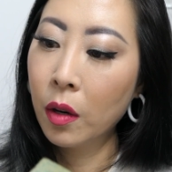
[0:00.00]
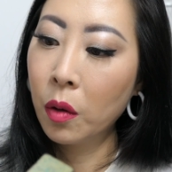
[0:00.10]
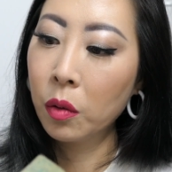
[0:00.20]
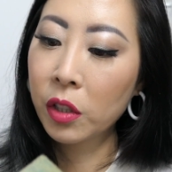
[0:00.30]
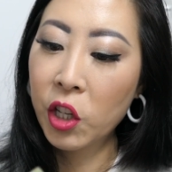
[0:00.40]

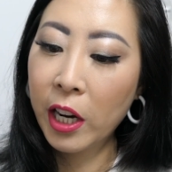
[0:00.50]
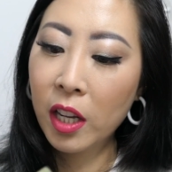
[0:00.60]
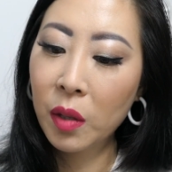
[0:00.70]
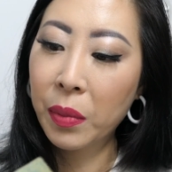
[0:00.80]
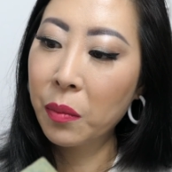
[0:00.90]
old
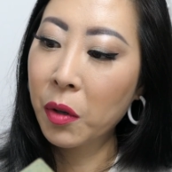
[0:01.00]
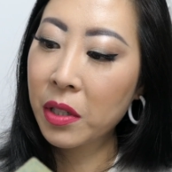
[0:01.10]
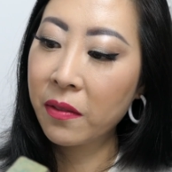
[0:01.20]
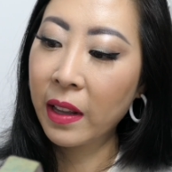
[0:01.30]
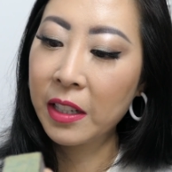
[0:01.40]
gel, but
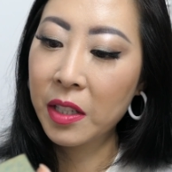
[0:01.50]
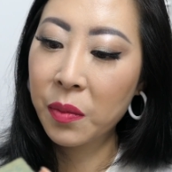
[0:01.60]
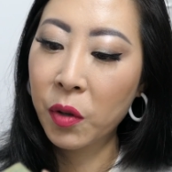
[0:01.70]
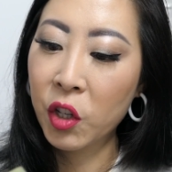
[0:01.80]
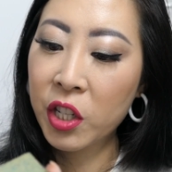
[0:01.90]
most of that is
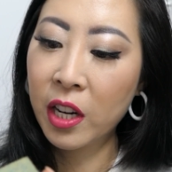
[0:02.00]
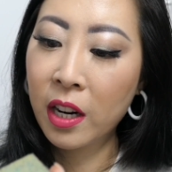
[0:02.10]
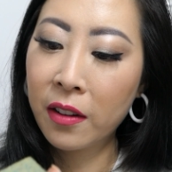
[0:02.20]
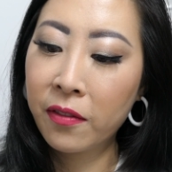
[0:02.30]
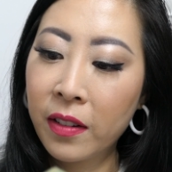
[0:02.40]
pushed
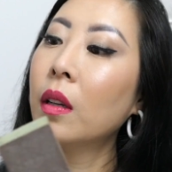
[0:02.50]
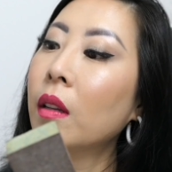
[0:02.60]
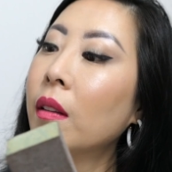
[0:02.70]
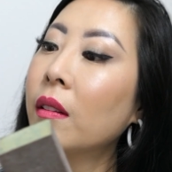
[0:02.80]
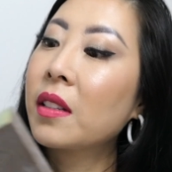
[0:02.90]
off.
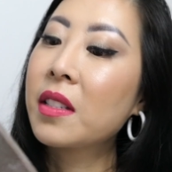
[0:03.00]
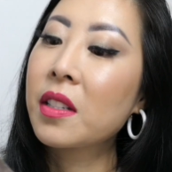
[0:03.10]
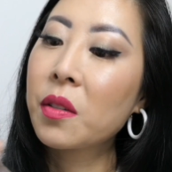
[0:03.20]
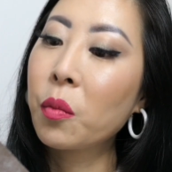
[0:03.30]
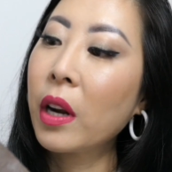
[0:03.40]
This
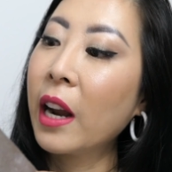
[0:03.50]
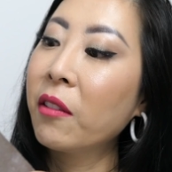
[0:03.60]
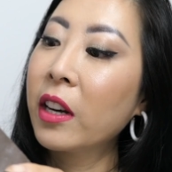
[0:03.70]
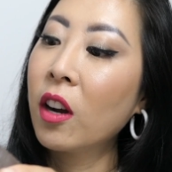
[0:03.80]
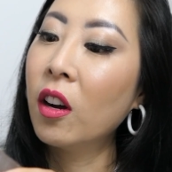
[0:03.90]
is what I
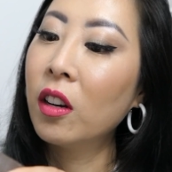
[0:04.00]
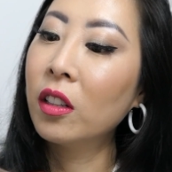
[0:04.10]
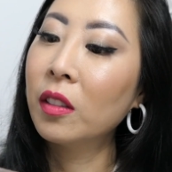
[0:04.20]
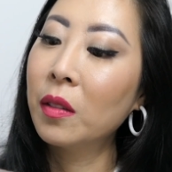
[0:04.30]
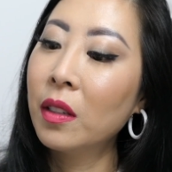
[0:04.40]
recall